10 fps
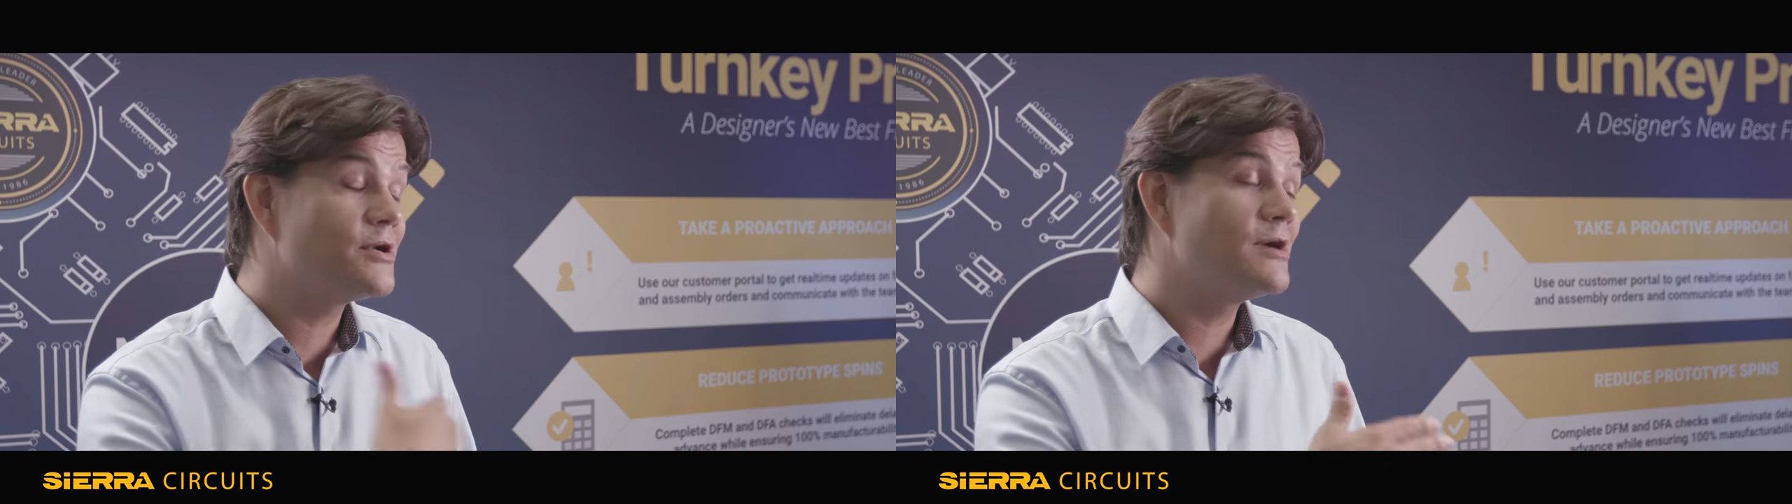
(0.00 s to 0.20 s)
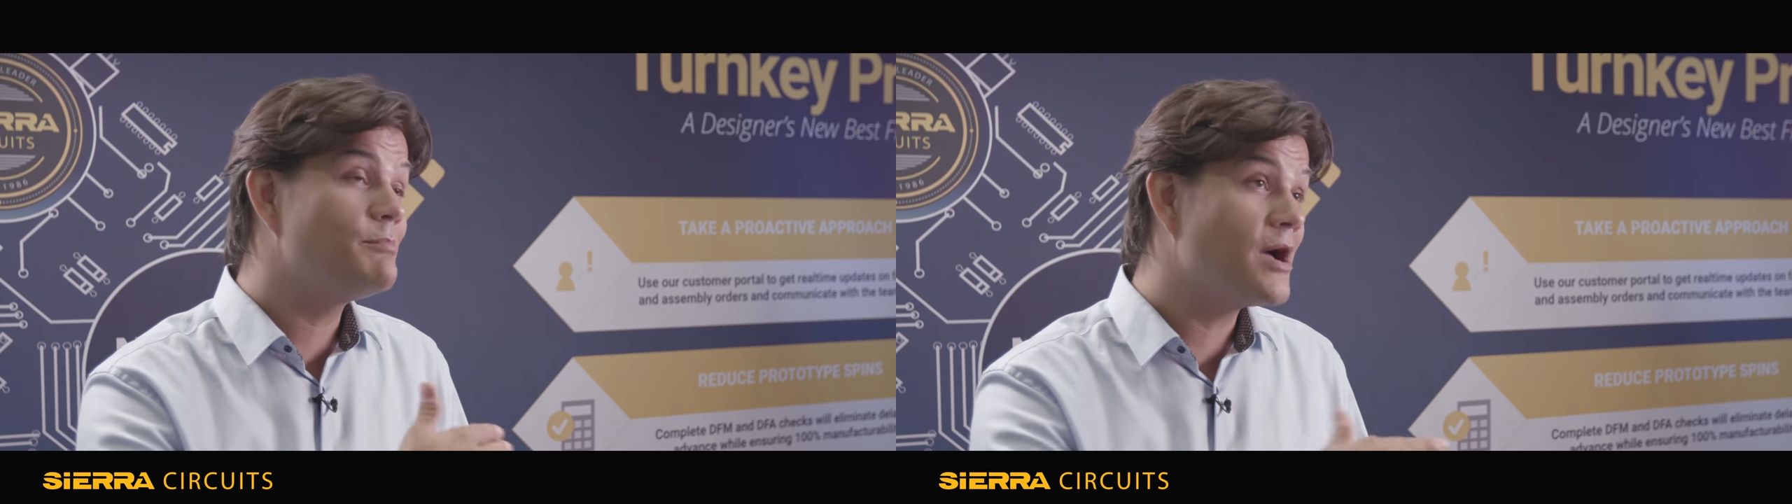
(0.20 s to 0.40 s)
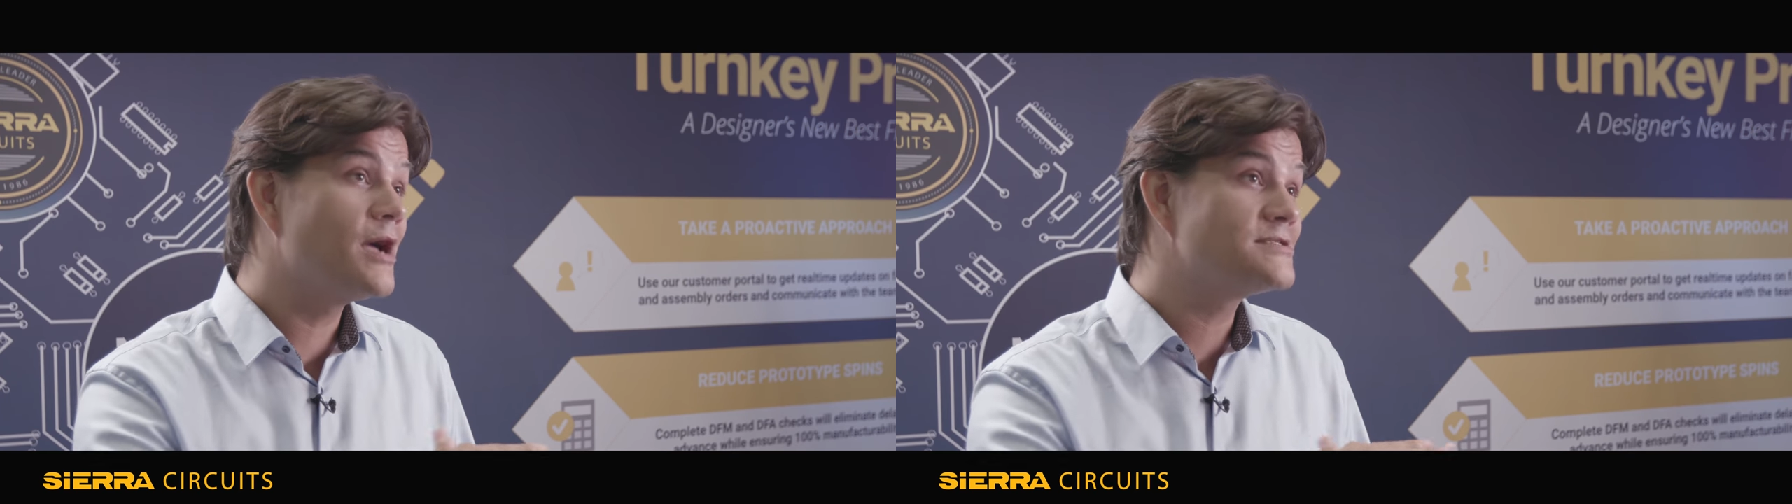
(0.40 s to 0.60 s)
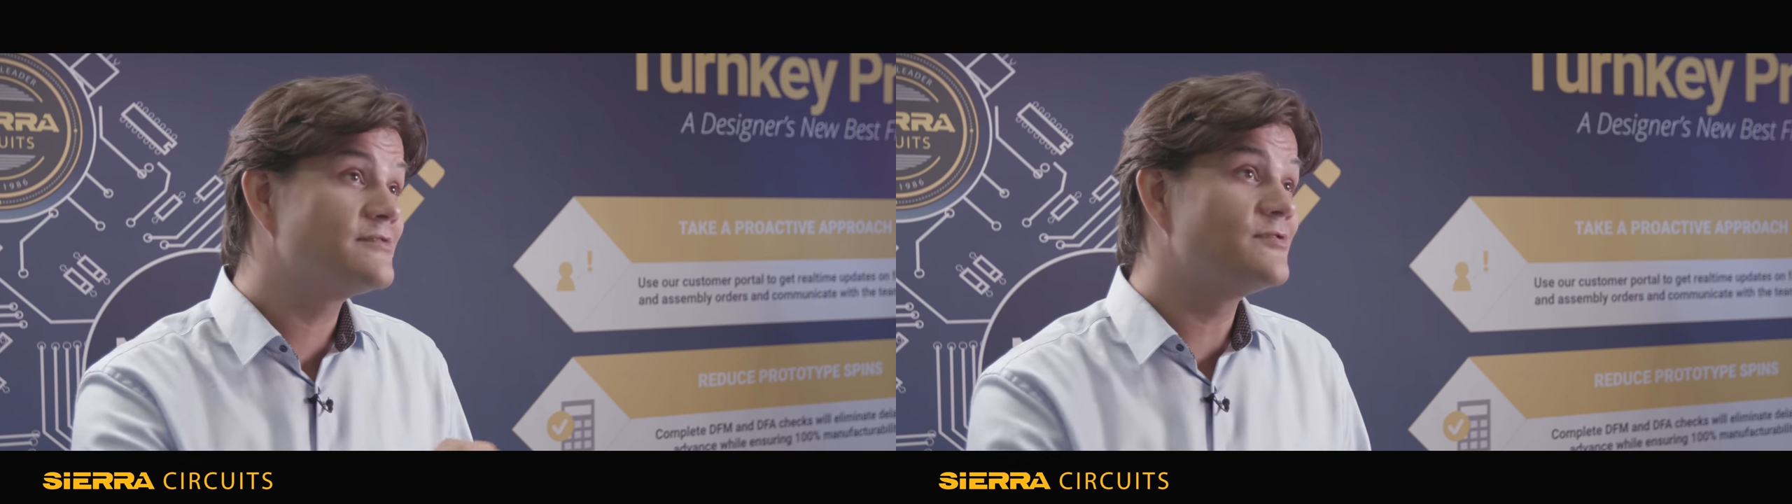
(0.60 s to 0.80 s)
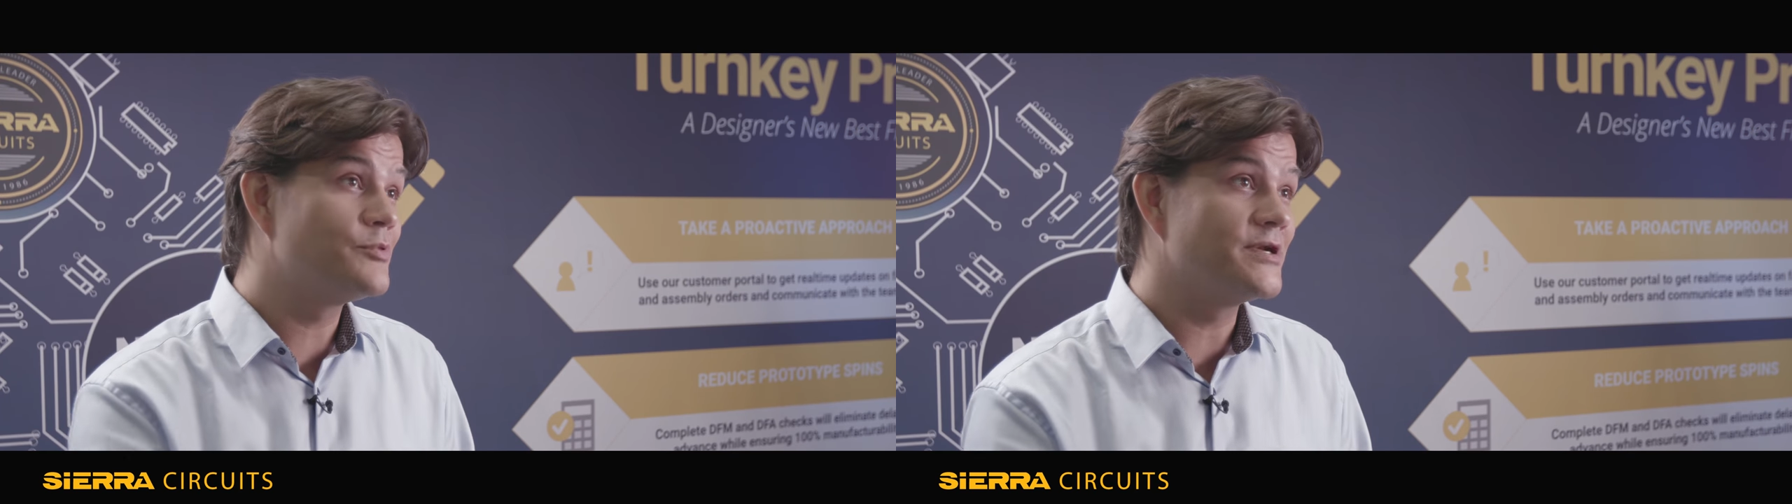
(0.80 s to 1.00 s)
per pass
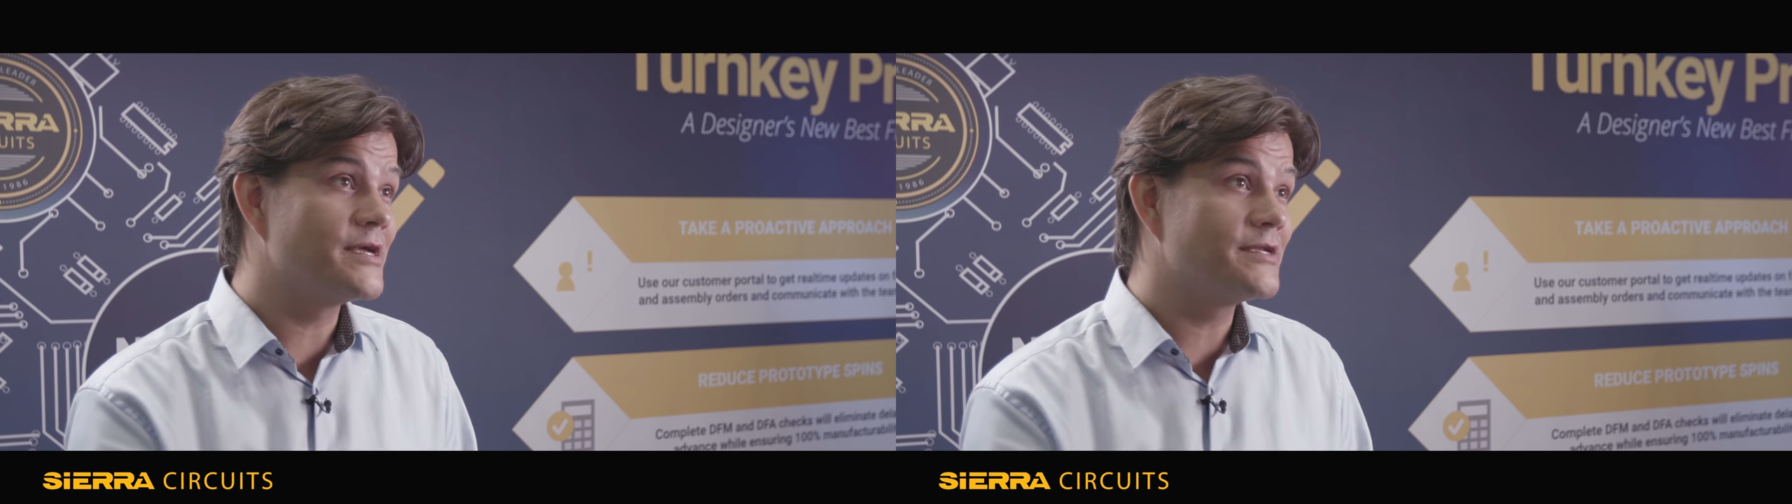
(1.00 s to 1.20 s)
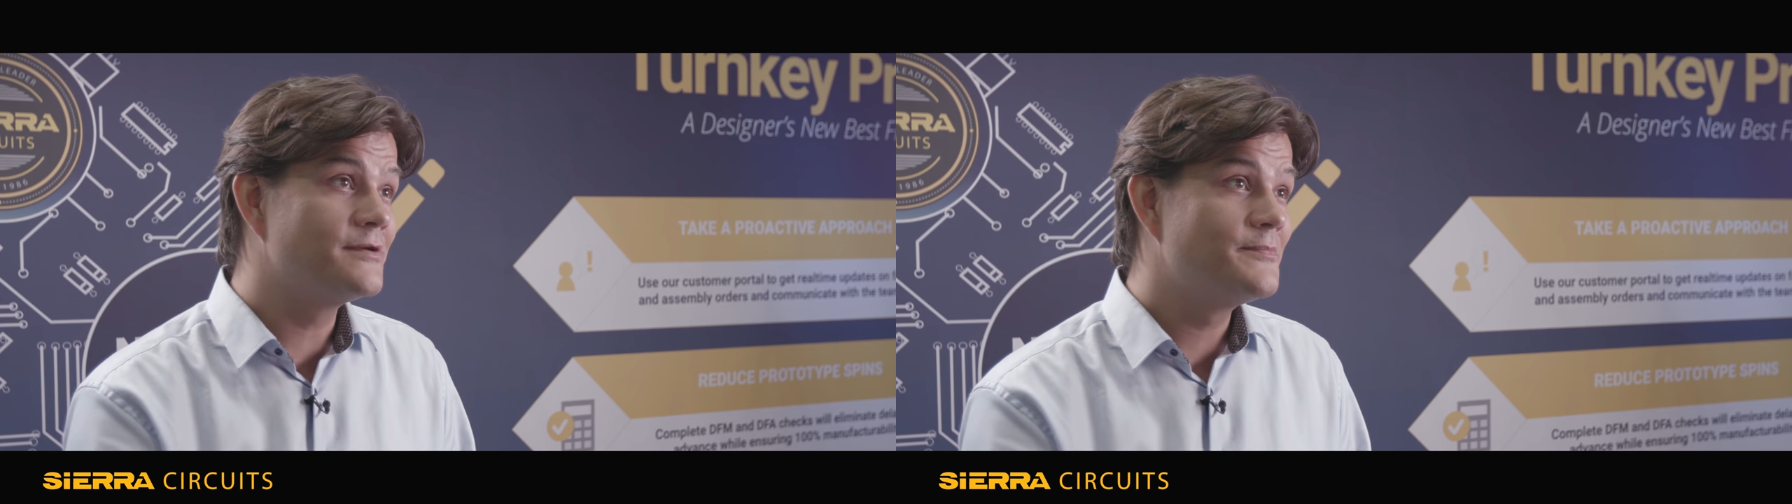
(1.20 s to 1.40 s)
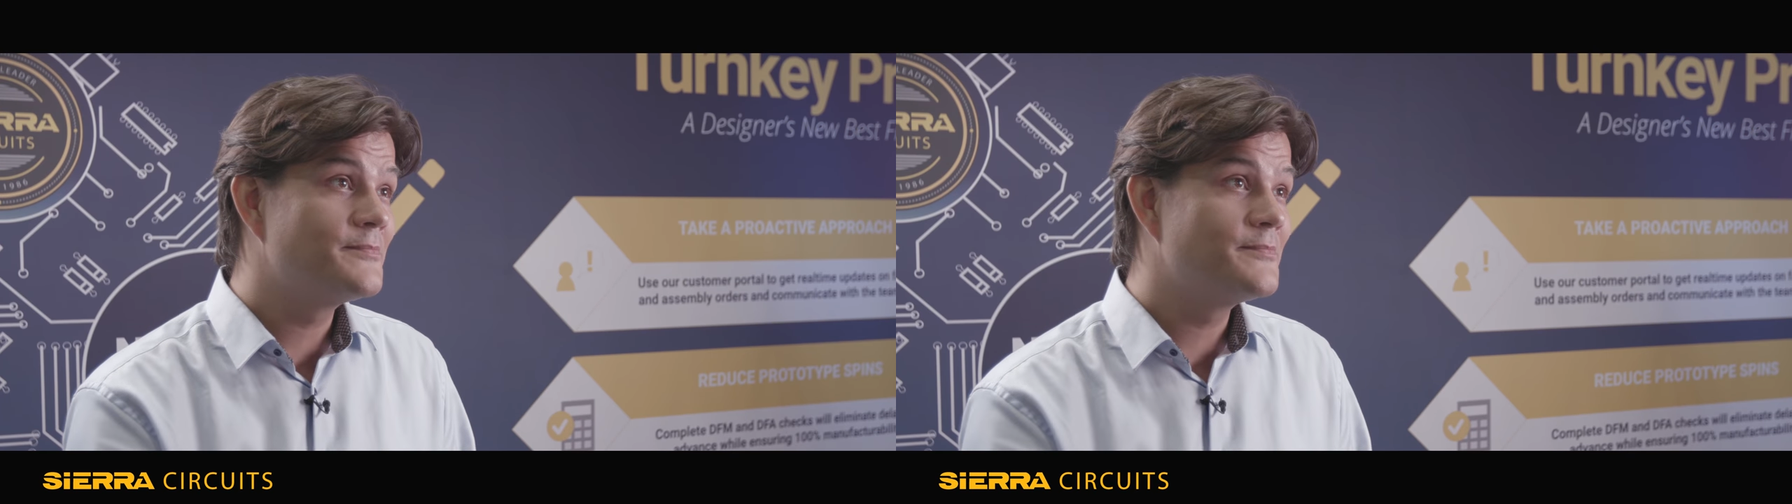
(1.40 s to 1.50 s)
of the printhead.